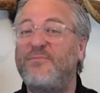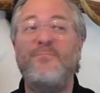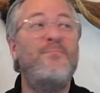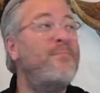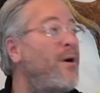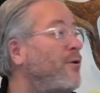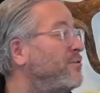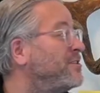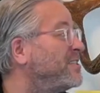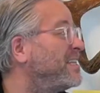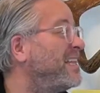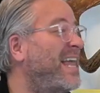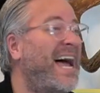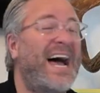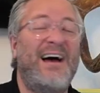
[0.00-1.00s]
most
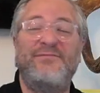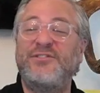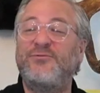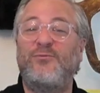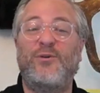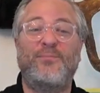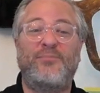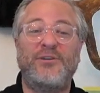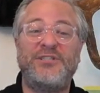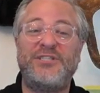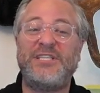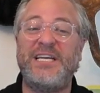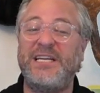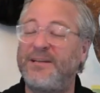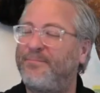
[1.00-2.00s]
laughs were
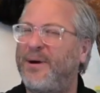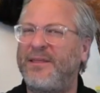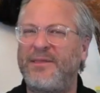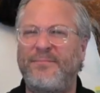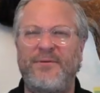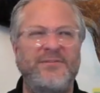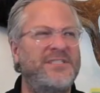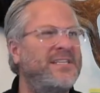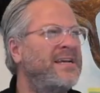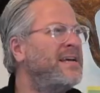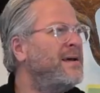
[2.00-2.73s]
preceded by the most